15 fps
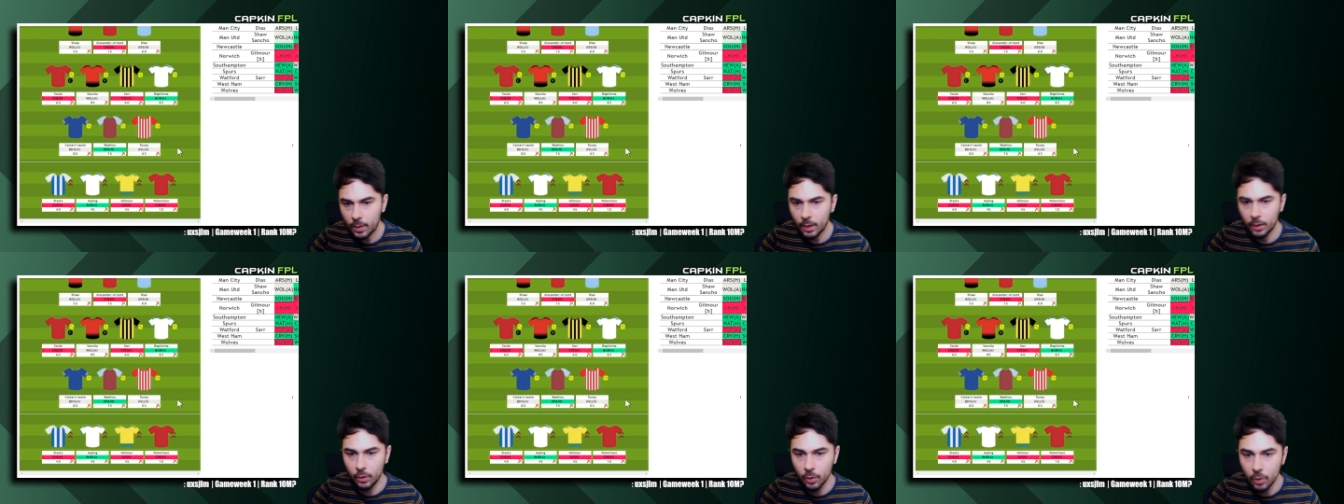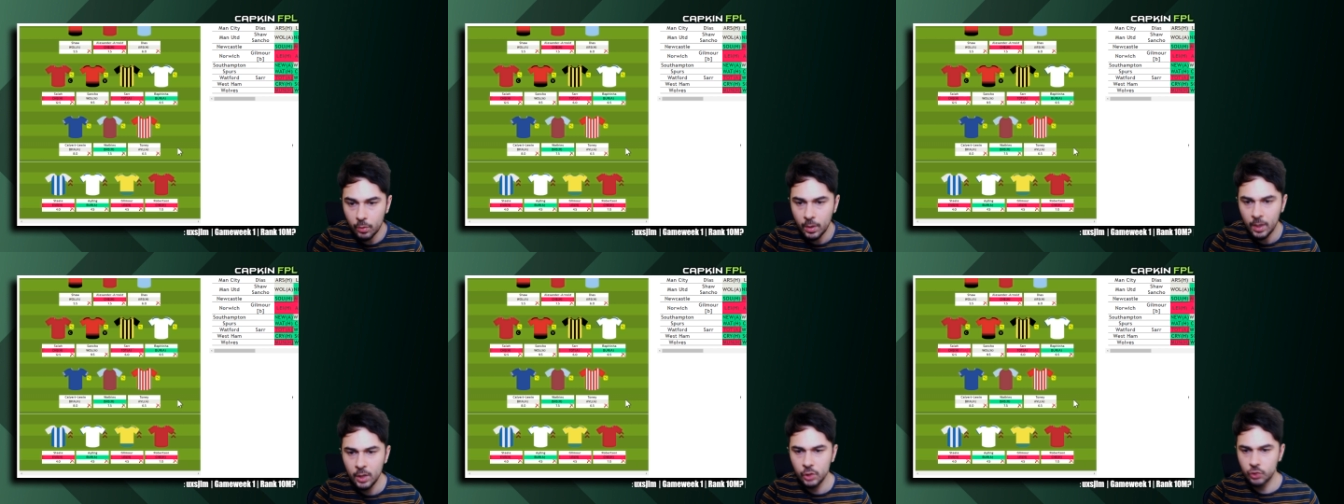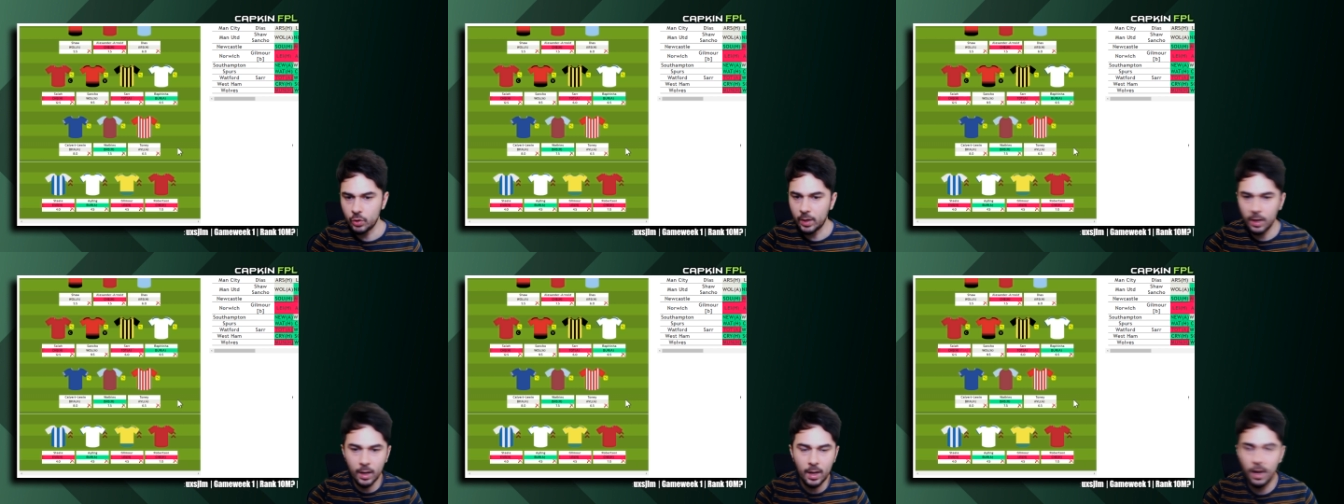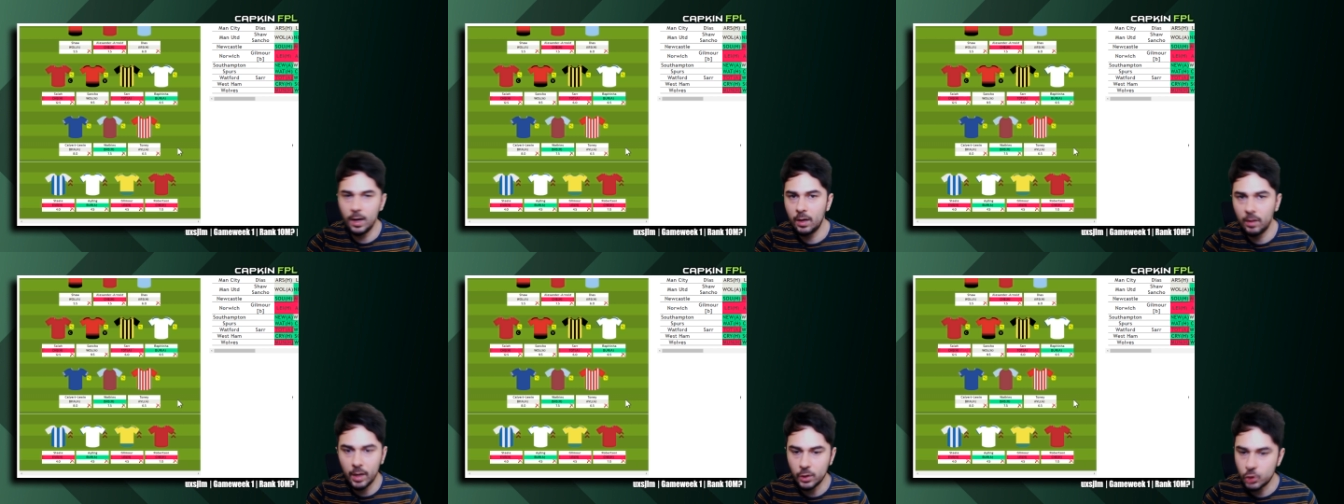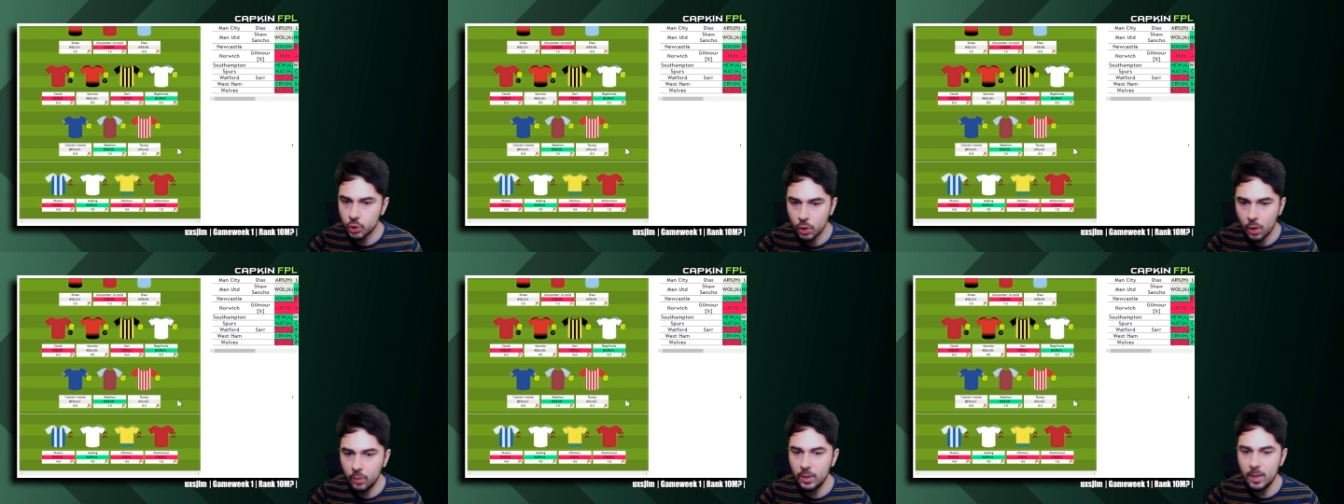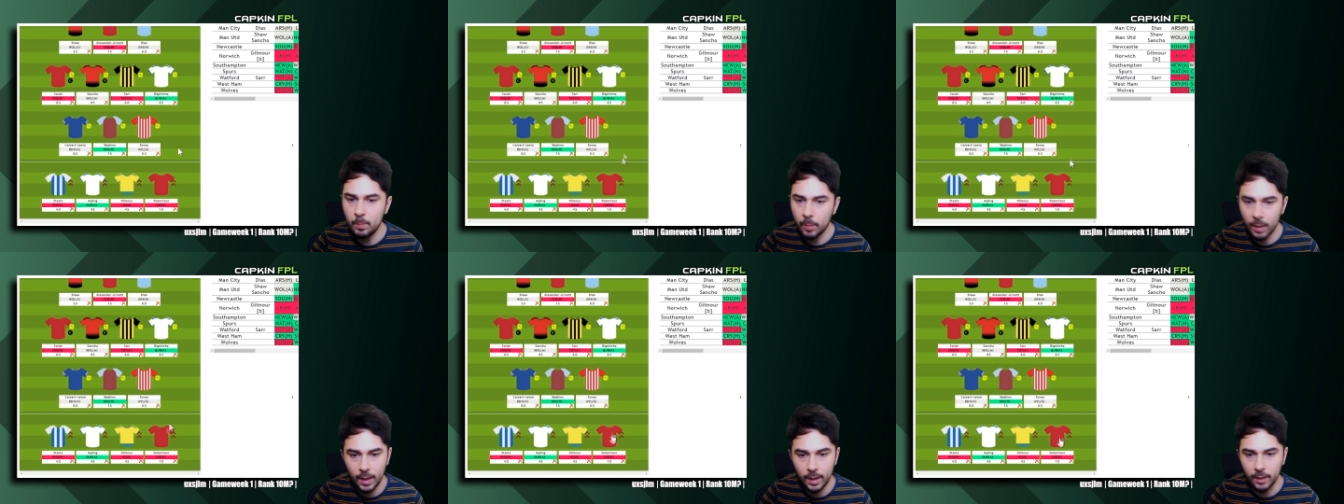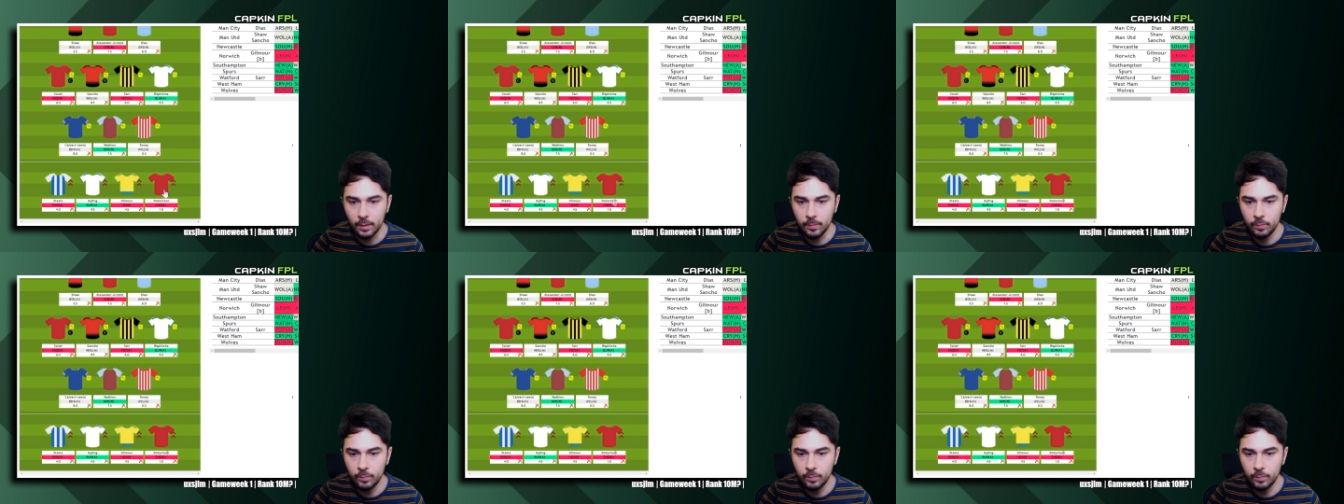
You know, so I can kind of like slowly plan.